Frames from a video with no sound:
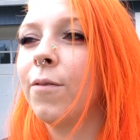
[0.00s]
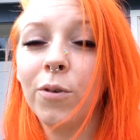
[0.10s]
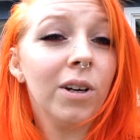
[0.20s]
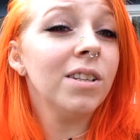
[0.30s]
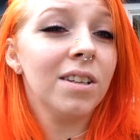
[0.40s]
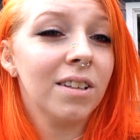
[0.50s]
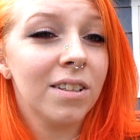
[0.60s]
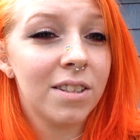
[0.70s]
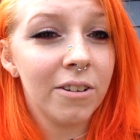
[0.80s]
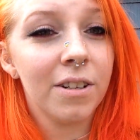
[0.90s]
If you guys like
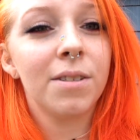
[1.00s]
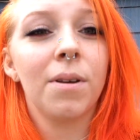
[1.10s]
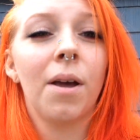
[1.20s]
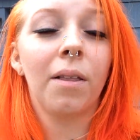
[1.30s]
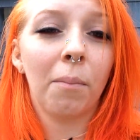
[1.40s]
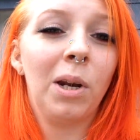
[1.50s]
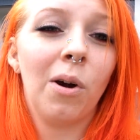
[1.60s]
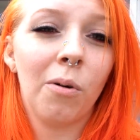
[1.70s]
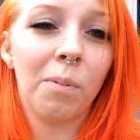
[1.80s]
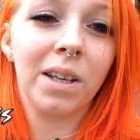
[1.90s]
this series, let me
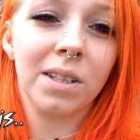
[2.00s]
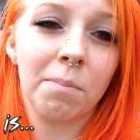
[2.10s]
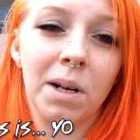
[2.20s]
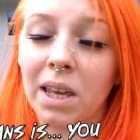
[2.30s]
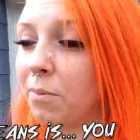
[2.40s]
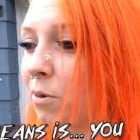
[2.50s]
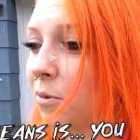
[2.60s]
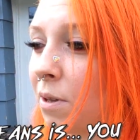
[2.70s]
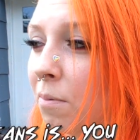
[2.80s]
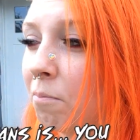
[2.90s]
know because I'm going to keep
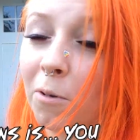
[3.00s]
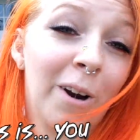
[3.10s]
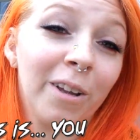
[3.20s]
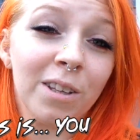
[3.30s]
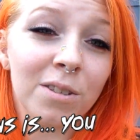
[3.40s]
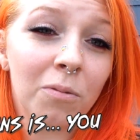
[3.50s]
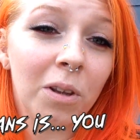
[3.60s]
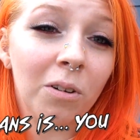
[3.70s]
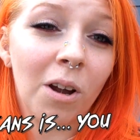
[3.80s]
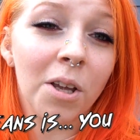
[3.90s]
doing them regardless of
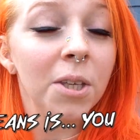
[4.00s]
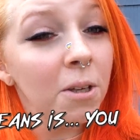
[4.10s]
whether or not